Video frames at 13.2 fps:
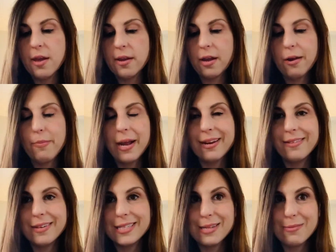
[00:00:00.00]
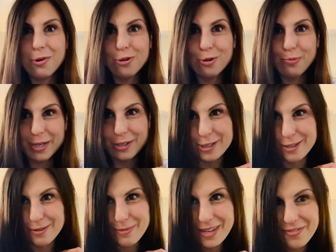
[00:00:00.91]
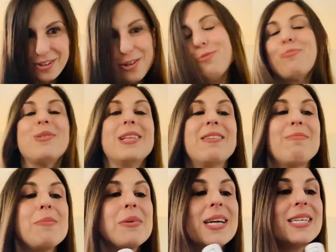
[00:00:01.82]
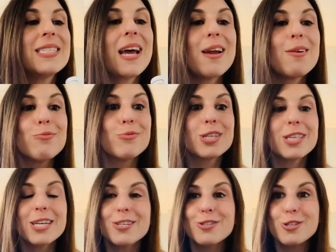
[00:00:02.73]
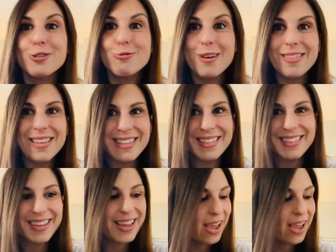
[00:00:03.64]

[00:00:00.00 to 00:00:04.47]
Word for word: Go back and look at some older pictures of me if you don't believe me because I really do, I think that they